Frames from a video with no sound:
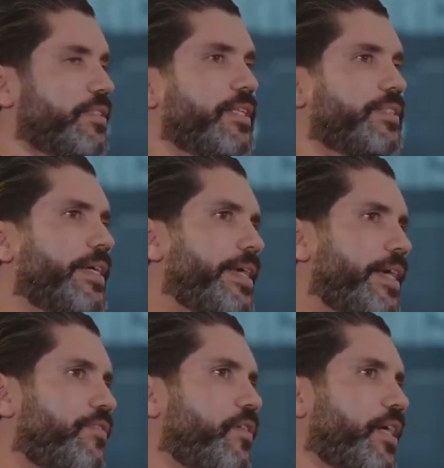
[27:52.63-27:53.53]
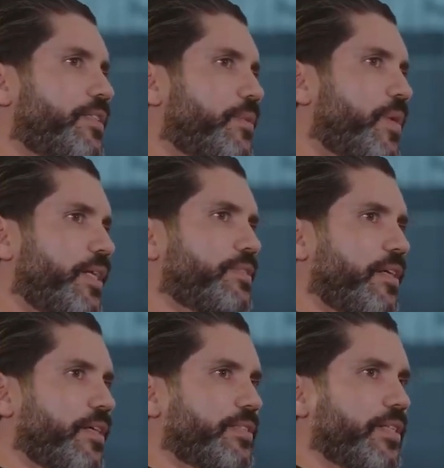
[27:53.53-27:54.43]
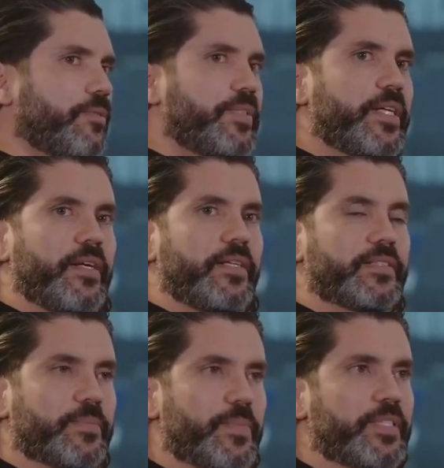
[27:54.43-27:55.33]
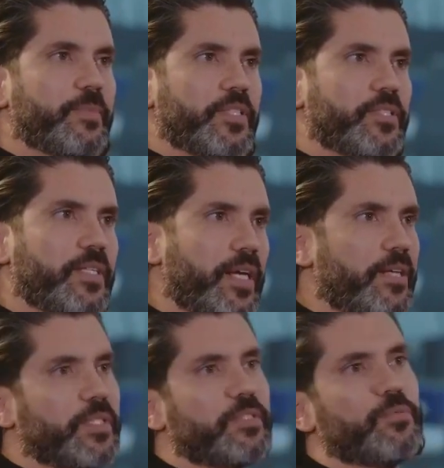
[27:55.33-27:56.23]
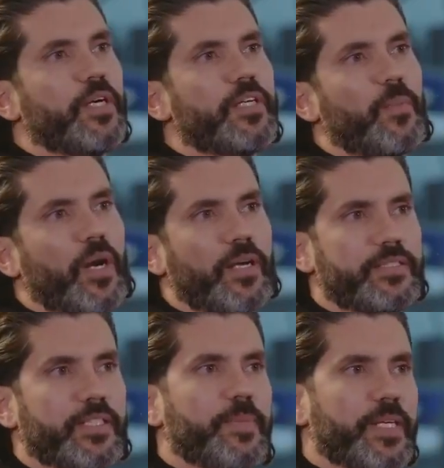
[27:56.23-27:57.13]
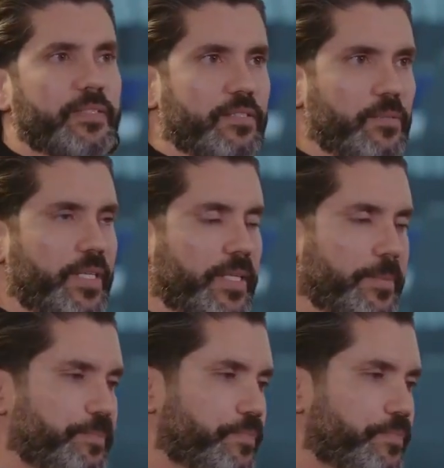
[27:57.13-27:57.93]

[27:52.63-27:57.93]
And if you look at the price targets out there, it's pretty much in line with where the market's expected to be.